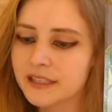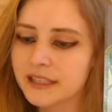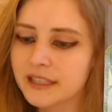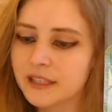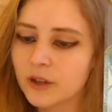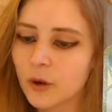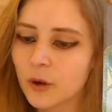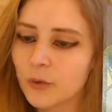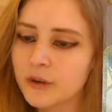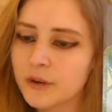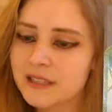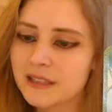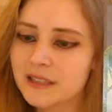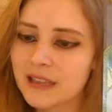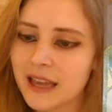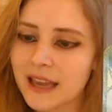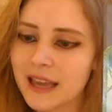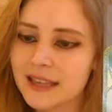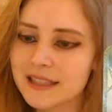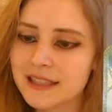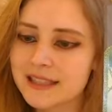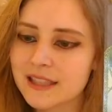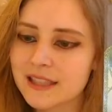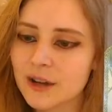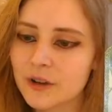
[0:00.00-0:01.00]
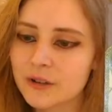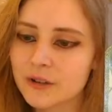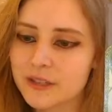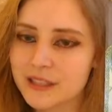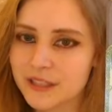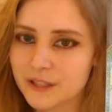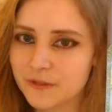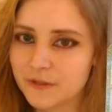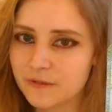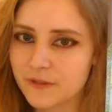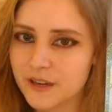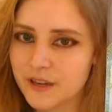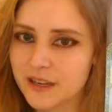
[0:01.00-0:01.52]
and always lands on
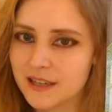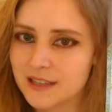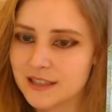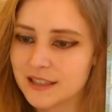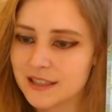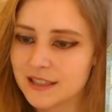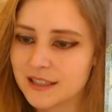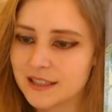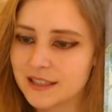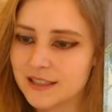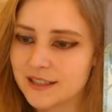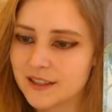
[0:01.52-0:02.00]
its feet.